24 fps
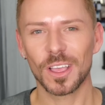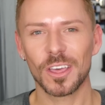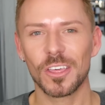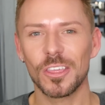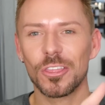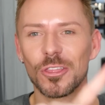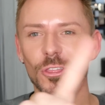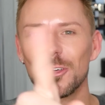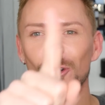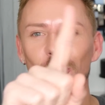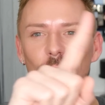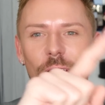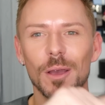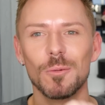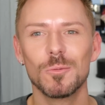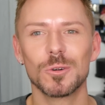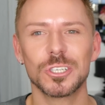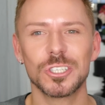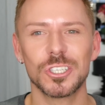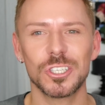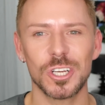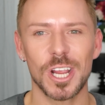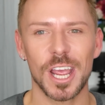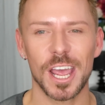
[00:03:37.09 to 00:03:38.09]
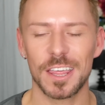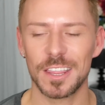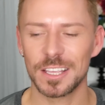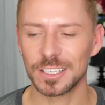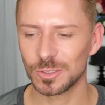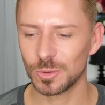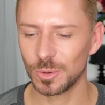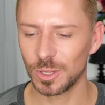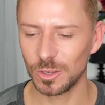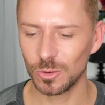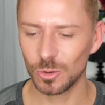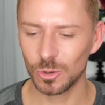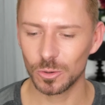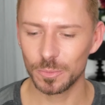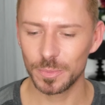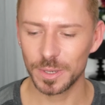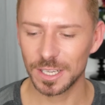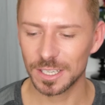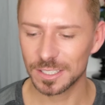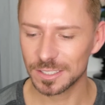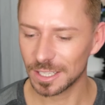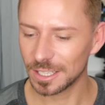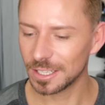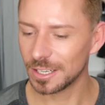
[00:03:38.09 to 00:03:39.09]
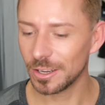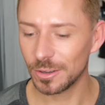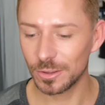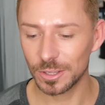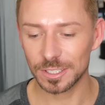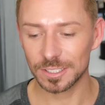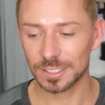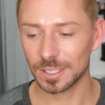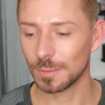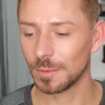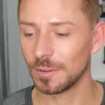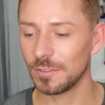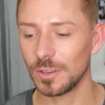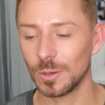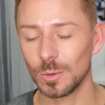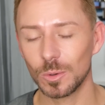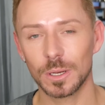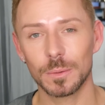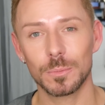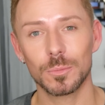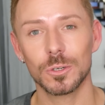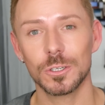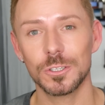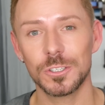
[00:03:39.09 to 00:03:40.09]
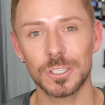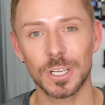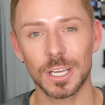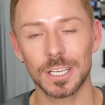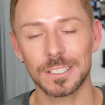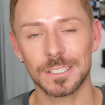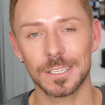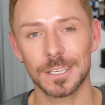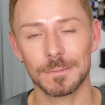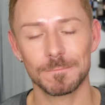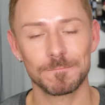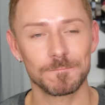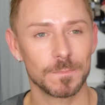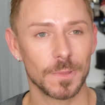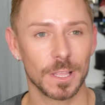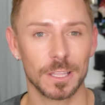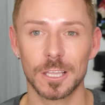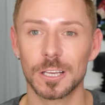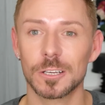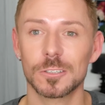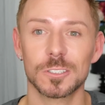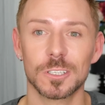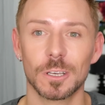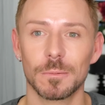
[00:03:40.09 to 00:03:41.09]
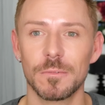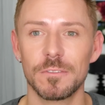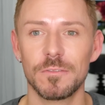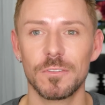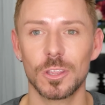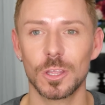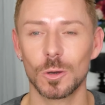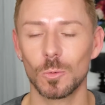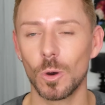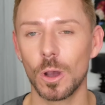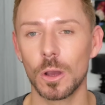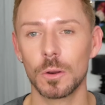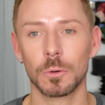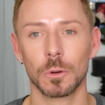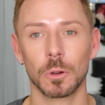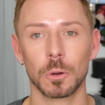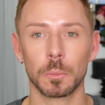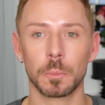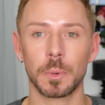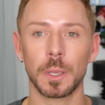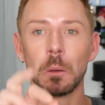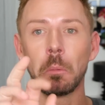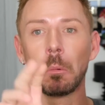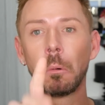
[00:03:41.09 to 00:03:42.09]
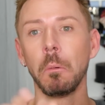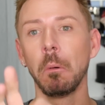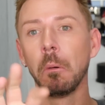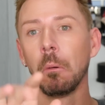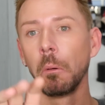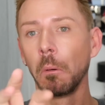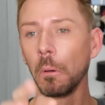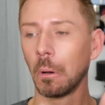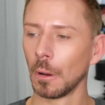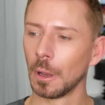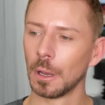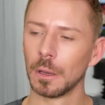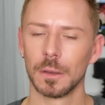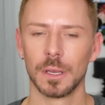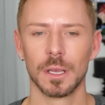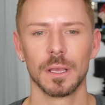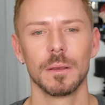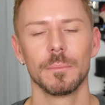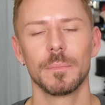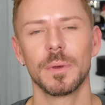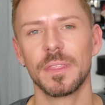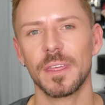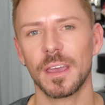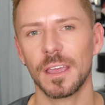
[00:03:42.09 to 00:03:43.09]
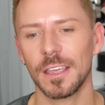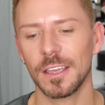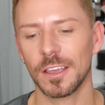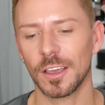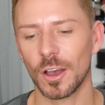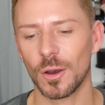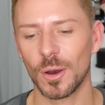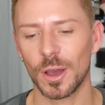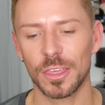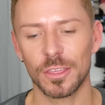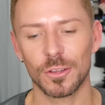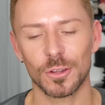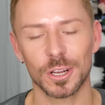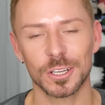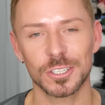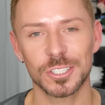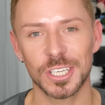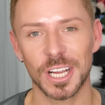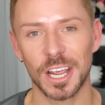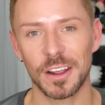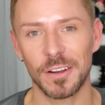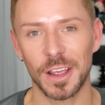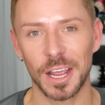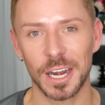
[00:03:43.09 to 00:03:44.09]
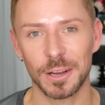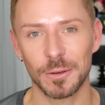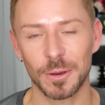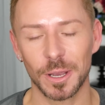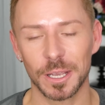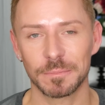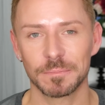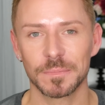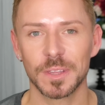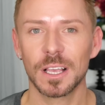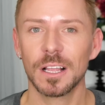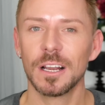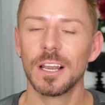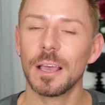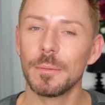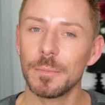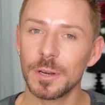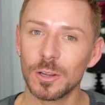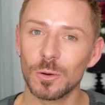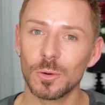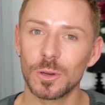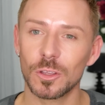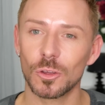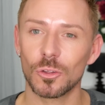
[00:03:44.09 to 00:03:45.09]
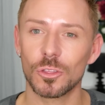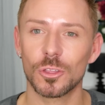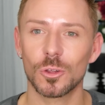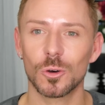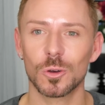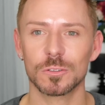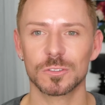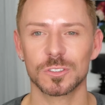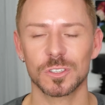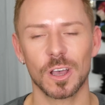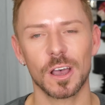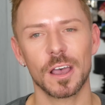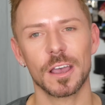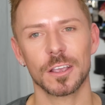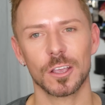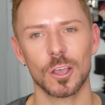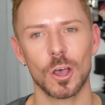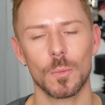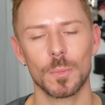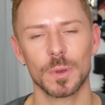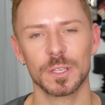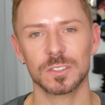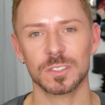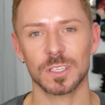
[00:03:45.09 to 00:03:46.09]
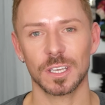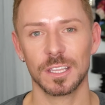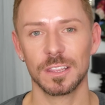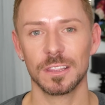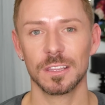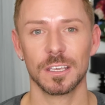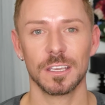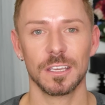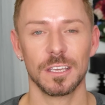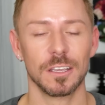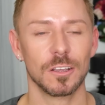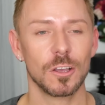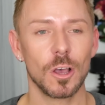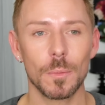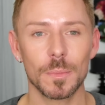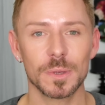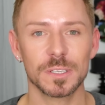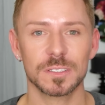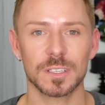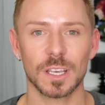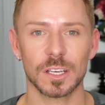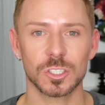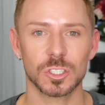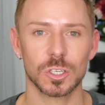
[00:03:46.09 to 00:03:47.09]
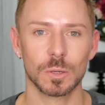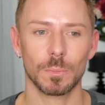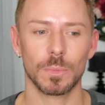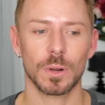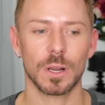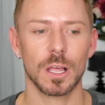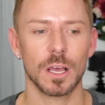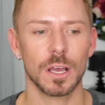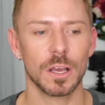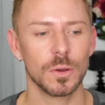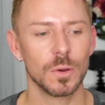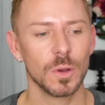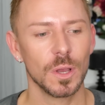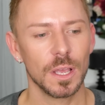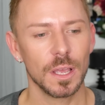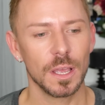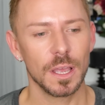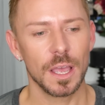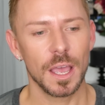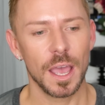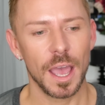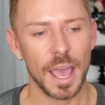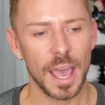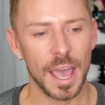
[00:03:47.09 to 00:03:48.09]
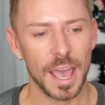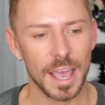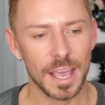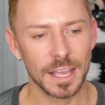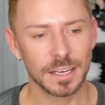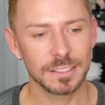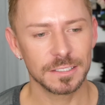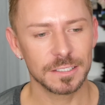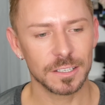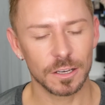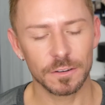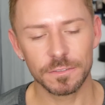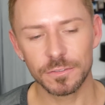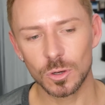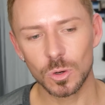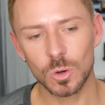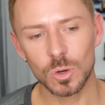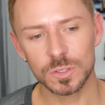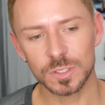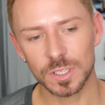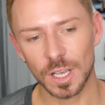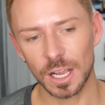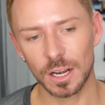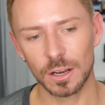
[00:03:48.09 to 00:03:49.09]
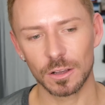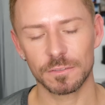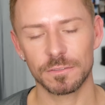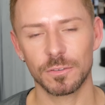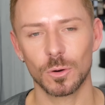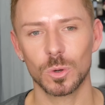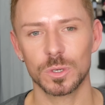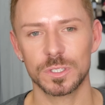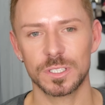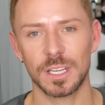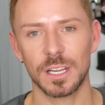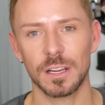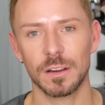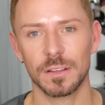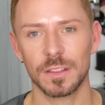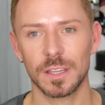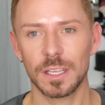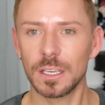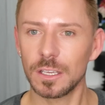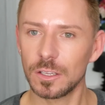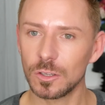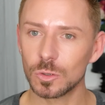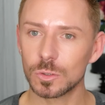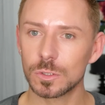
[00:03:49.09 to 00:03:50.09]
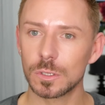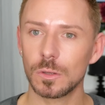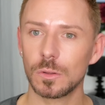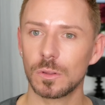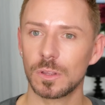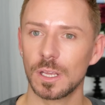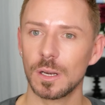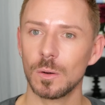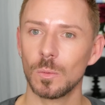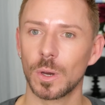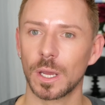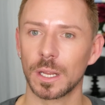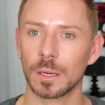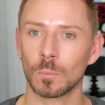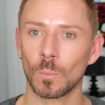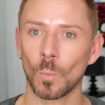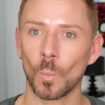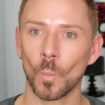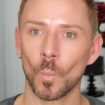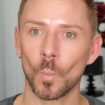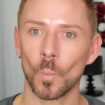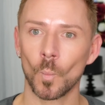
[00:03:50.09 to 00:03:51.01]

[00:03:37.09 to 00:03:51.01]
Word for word: Thought I would share this with you all because I know that some of you will appreciate it. And there are some of you that won't, I'll be, ooh. But there you go, I thought I'd share it anyway. Let me know what your thoughts are and comments in the comment section below. And of course I look forward to hearing the "You're too thin, Wayne."